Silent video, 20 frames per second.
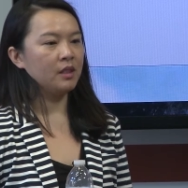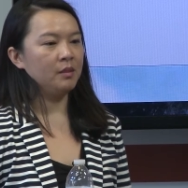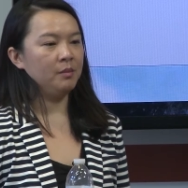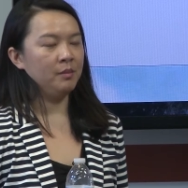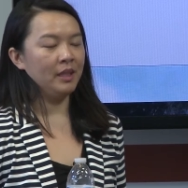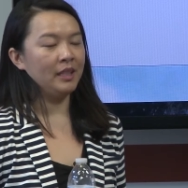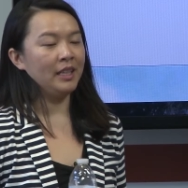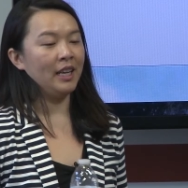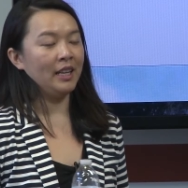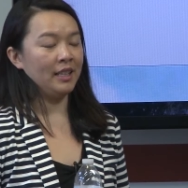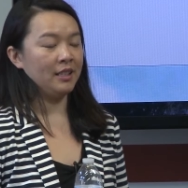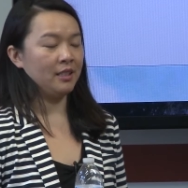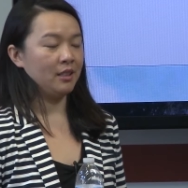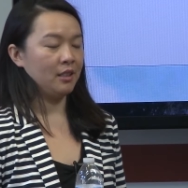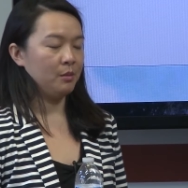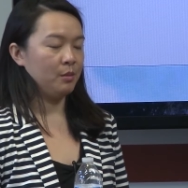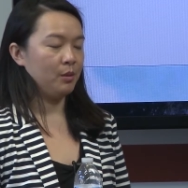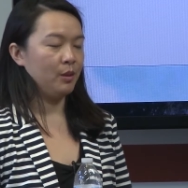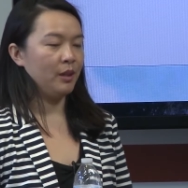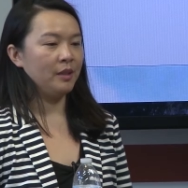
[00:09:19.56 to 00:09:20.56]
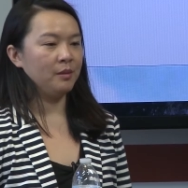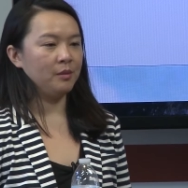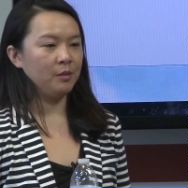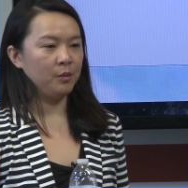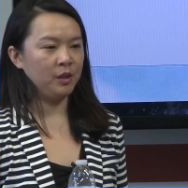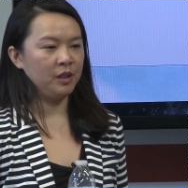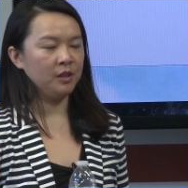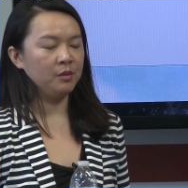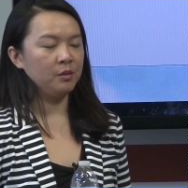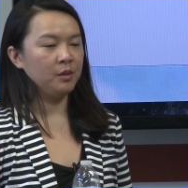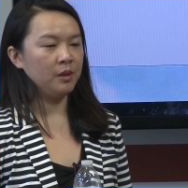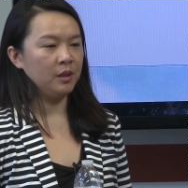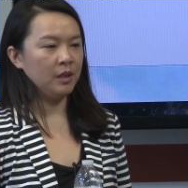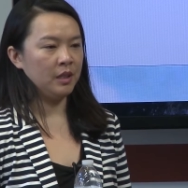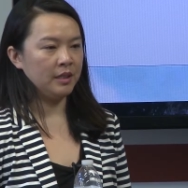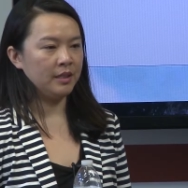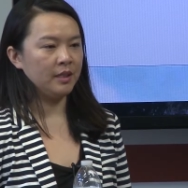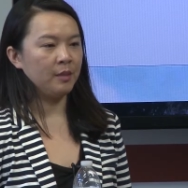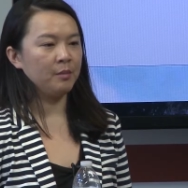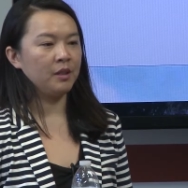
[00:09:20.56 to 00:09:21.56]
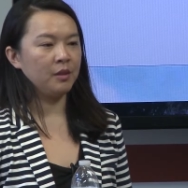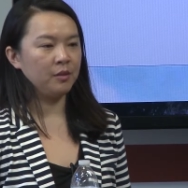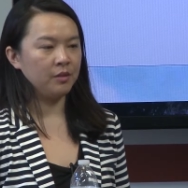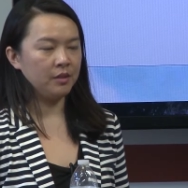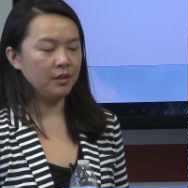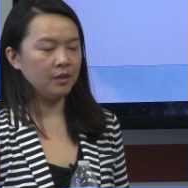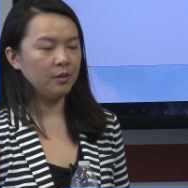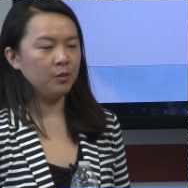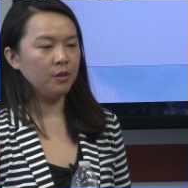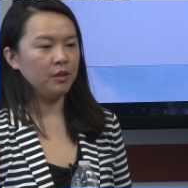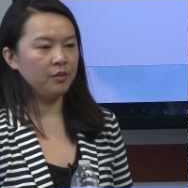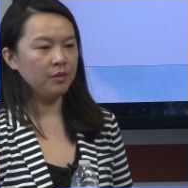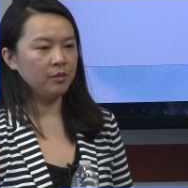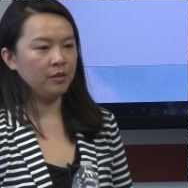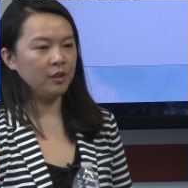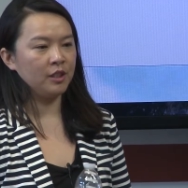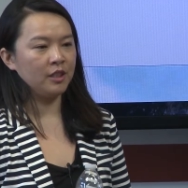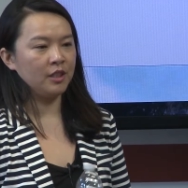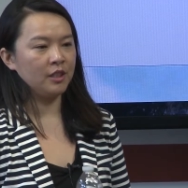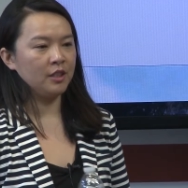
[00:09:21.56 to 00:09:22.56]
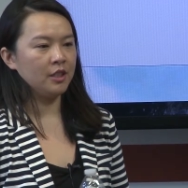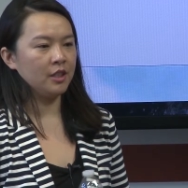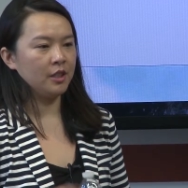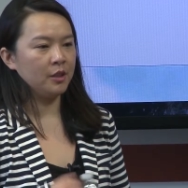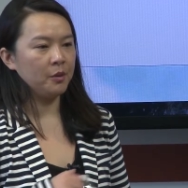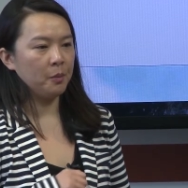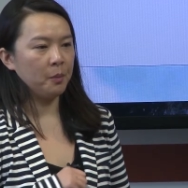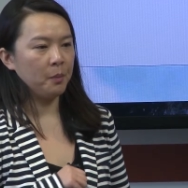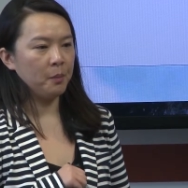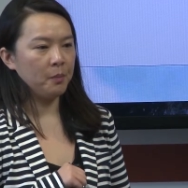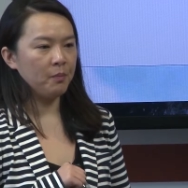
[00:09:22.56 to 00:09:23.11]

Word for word: but yeah, that's a good point. We're, it's something we've looked into.